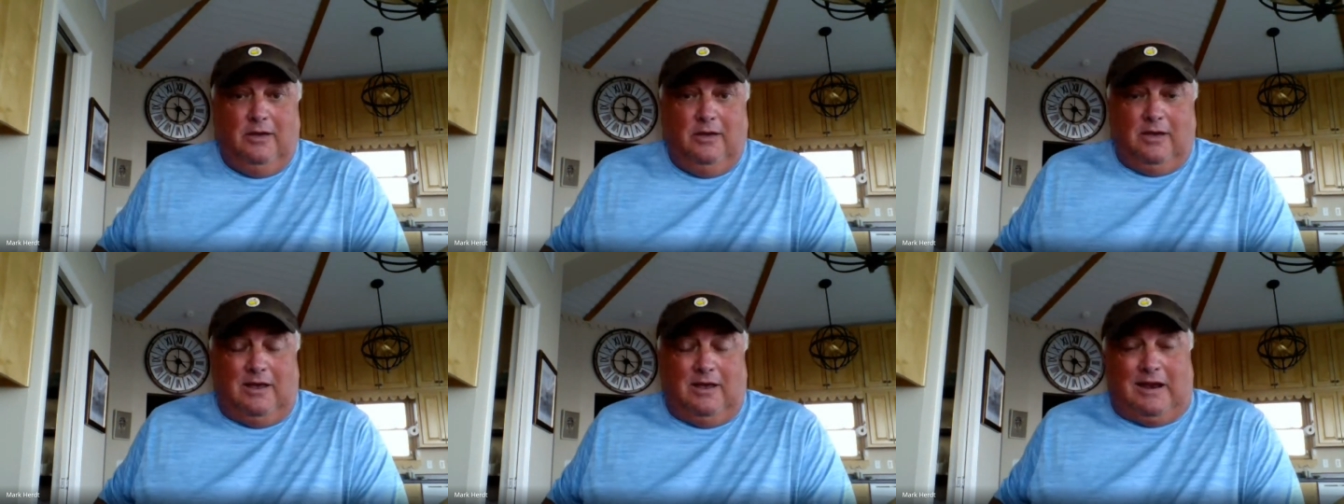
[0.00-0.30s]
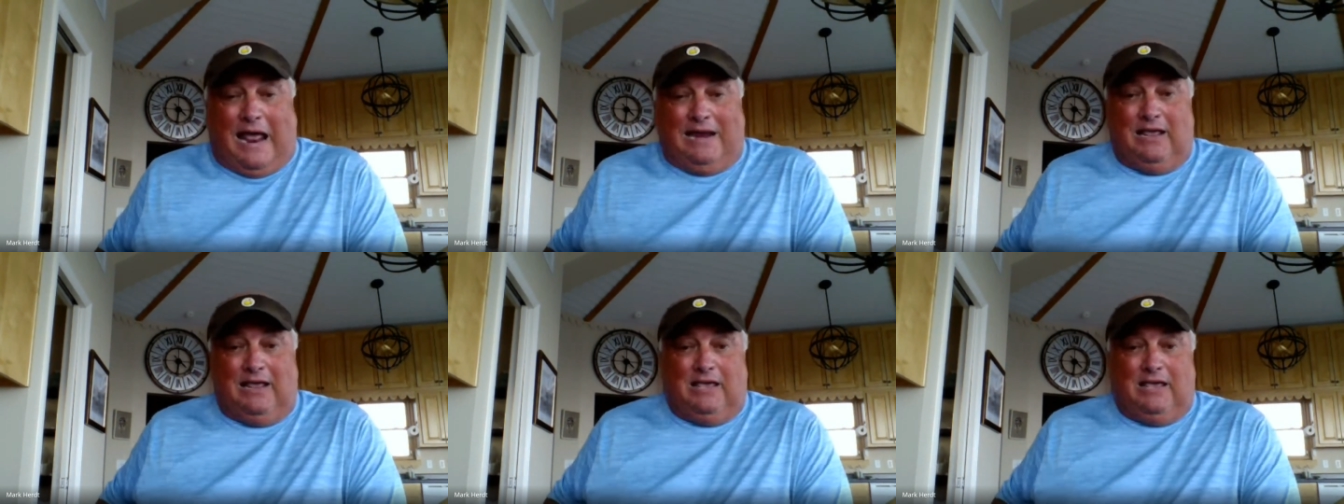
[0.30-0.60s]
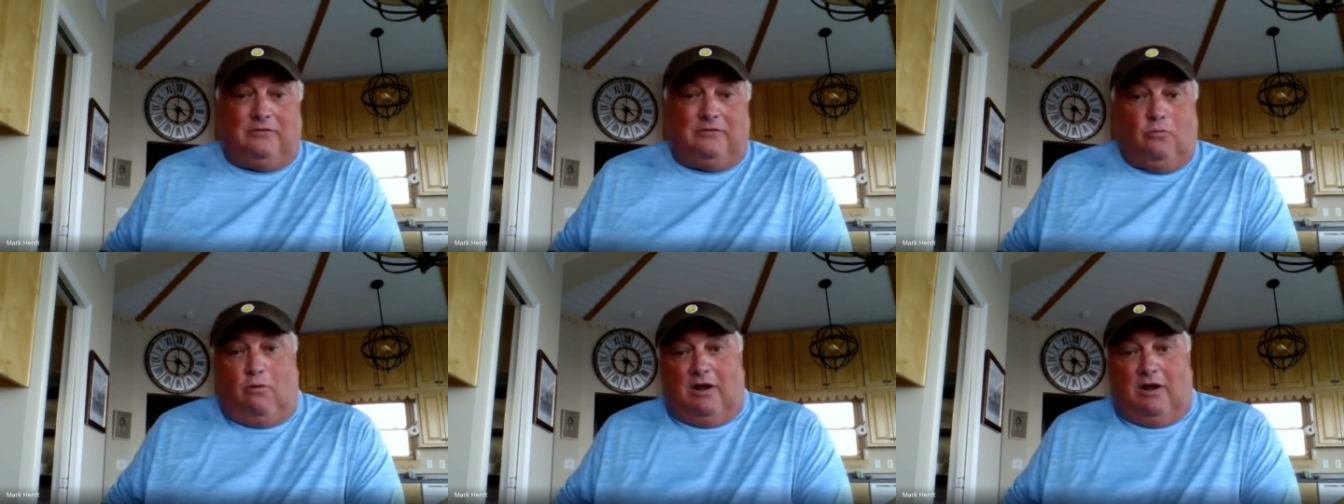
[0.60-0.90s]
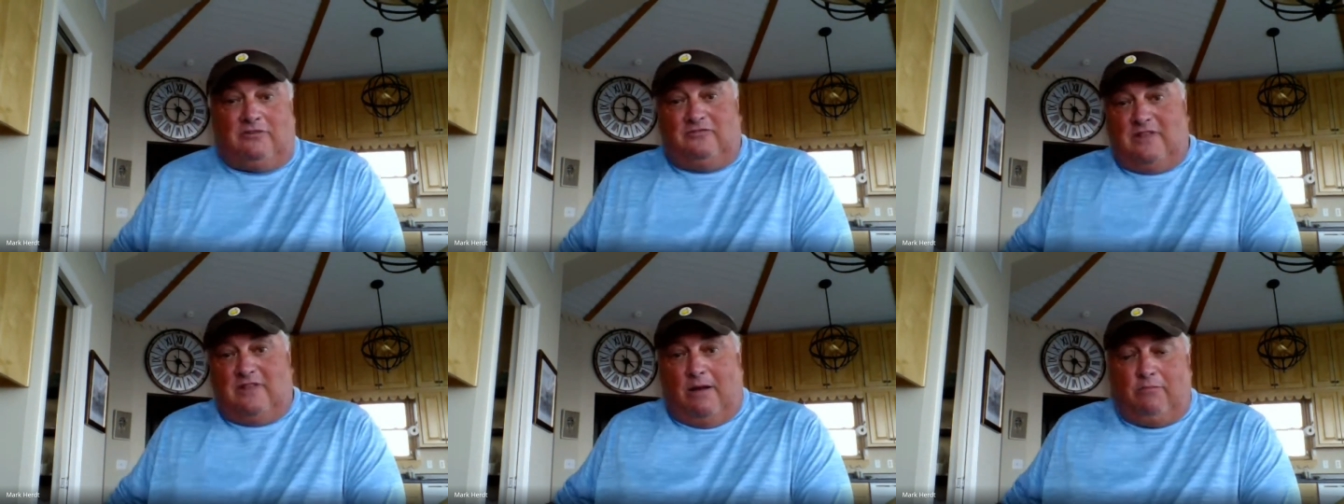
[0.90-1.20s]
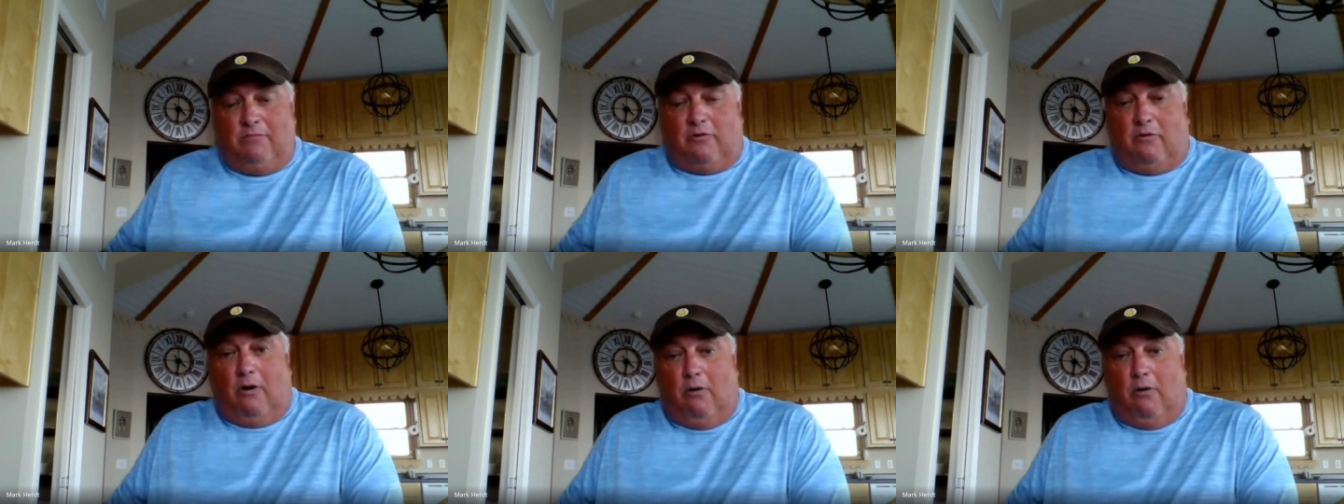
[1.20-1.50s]
and I didn't get to watch
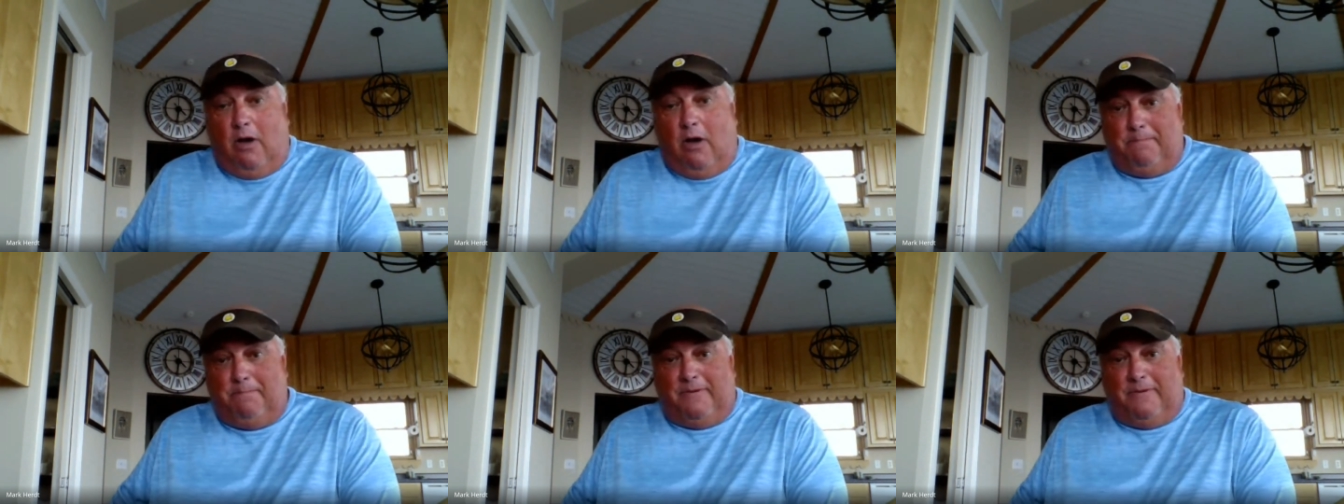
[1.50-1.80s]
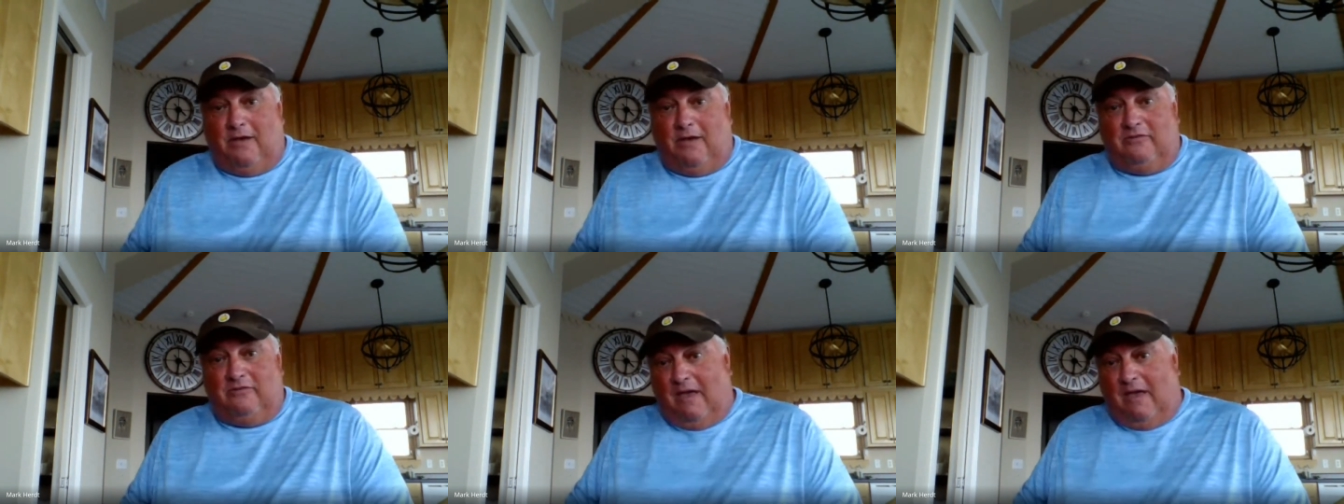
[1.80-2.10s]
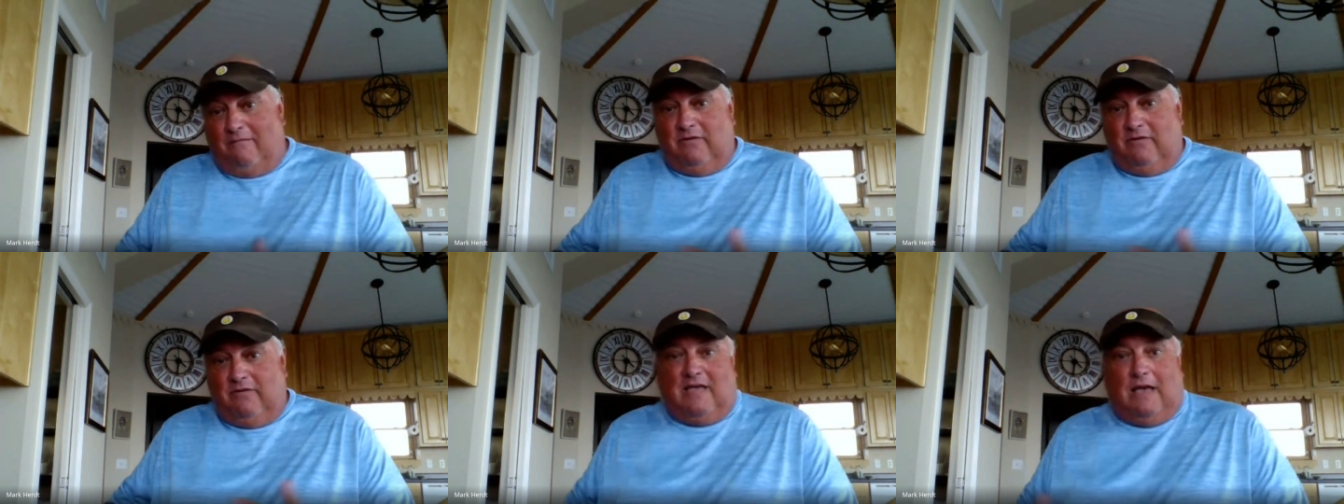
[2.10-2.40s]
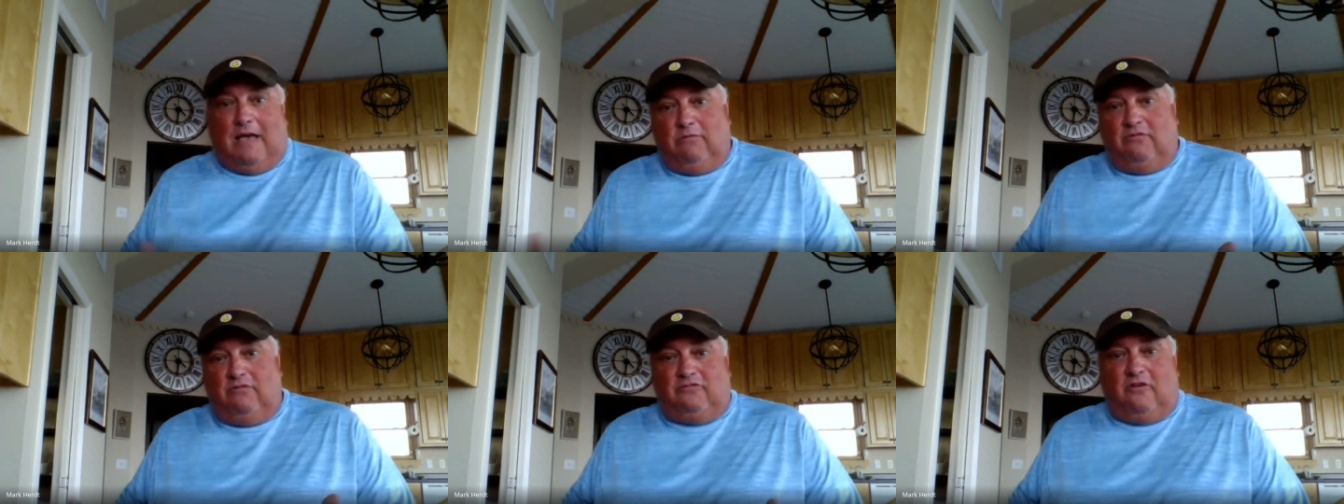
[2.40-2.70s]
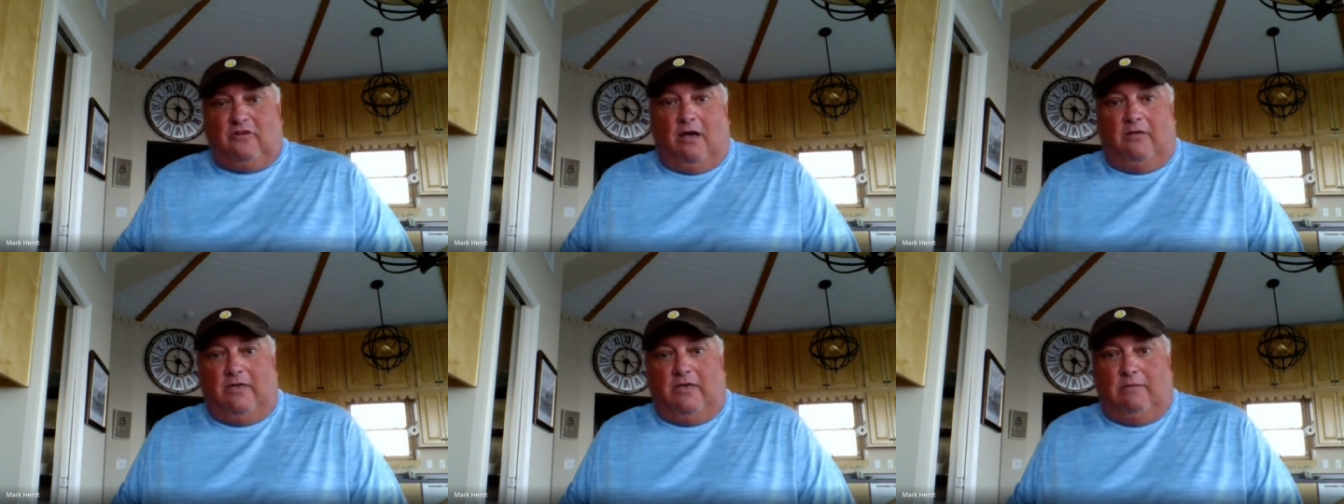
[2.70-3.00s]
them grow up because every time you
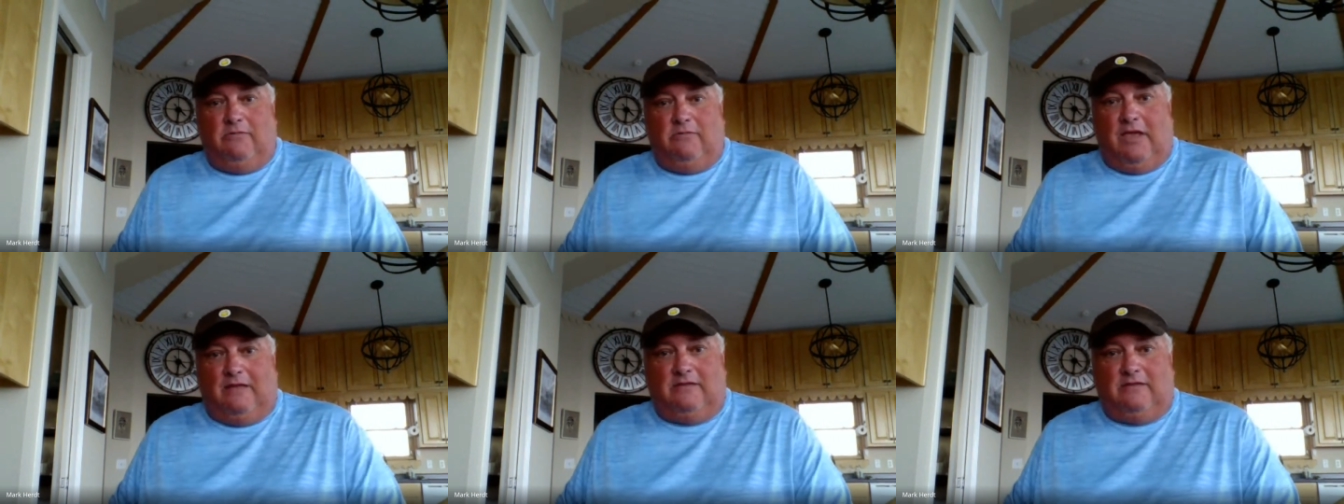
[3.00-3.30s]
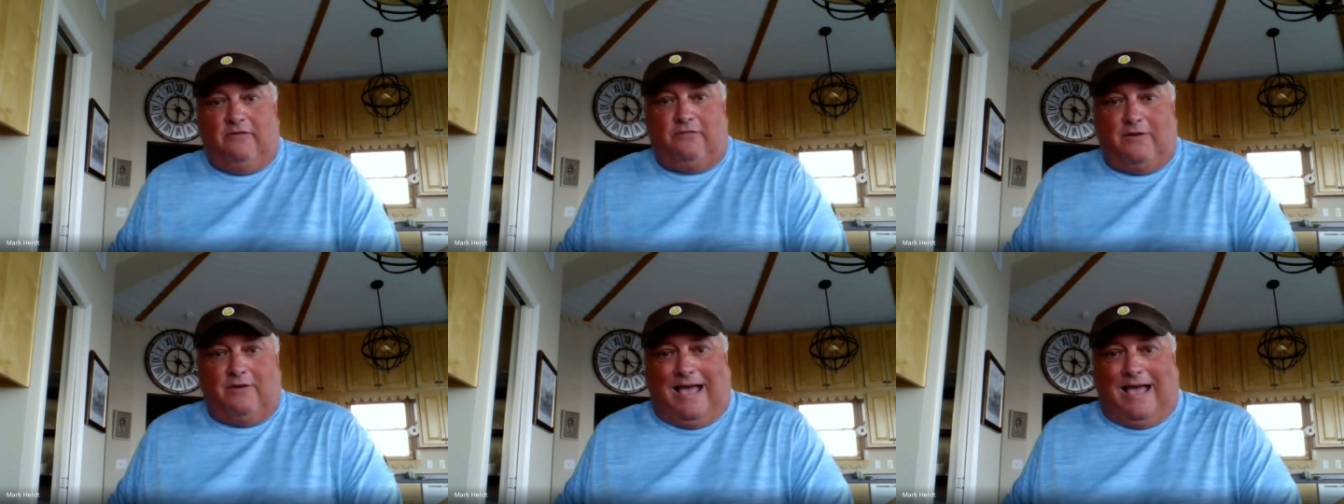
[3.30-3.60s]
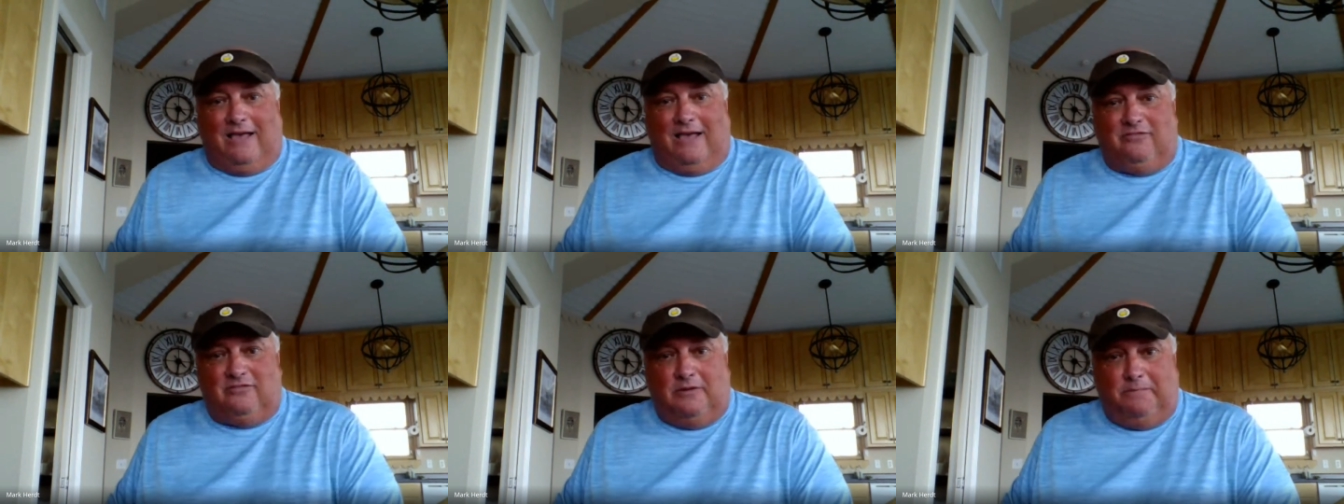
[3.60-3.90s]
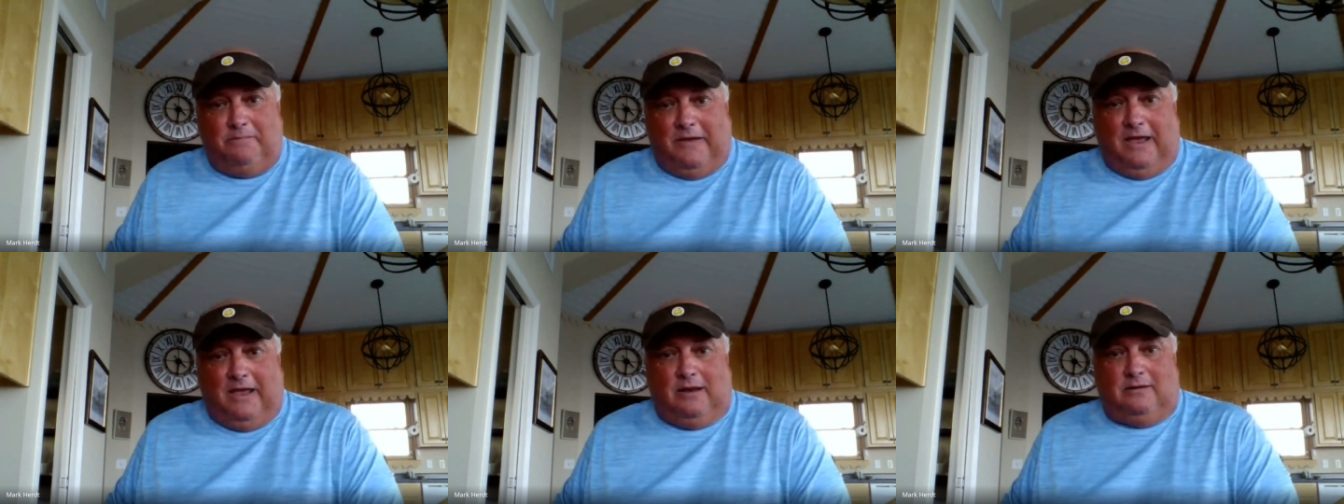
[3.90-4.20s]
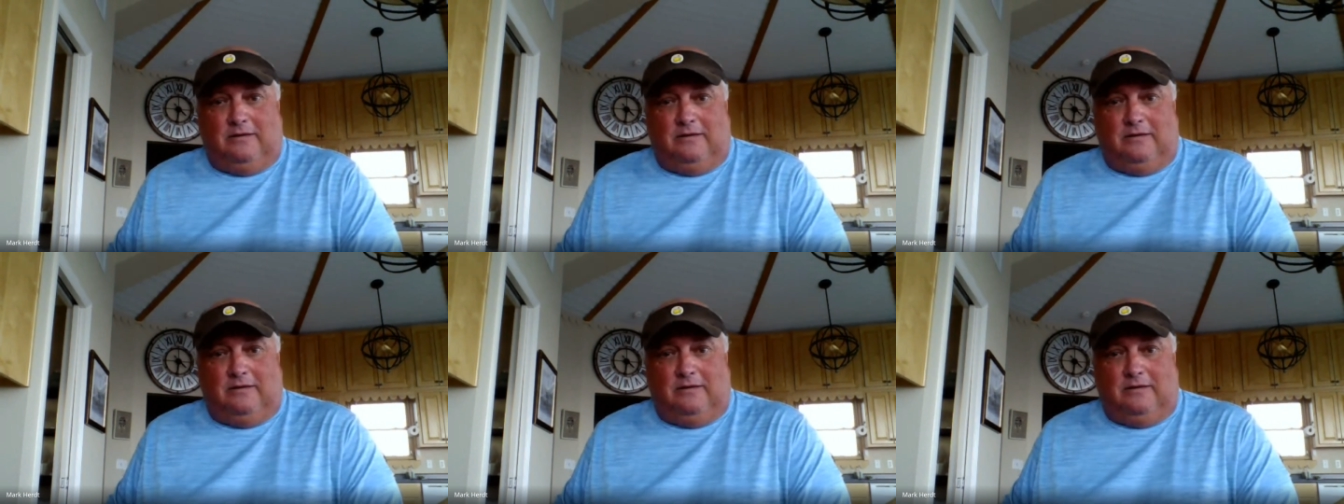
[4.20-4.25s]
saw them, you had different guys in the band.